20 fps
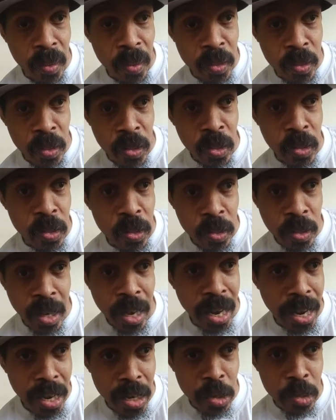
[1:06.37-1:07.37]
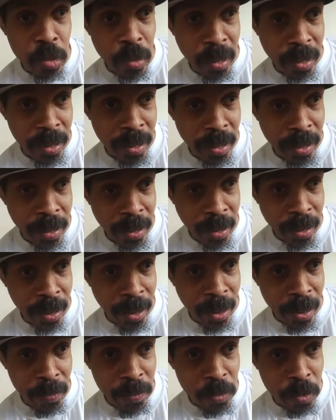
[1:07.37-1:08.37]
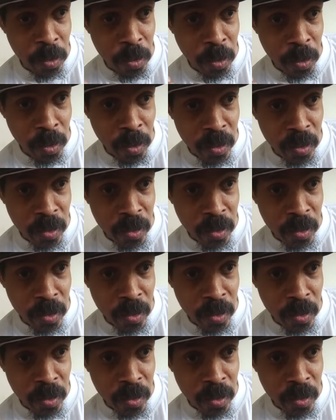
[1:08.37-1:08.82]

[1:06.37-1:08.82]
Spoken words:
this contract, and they have to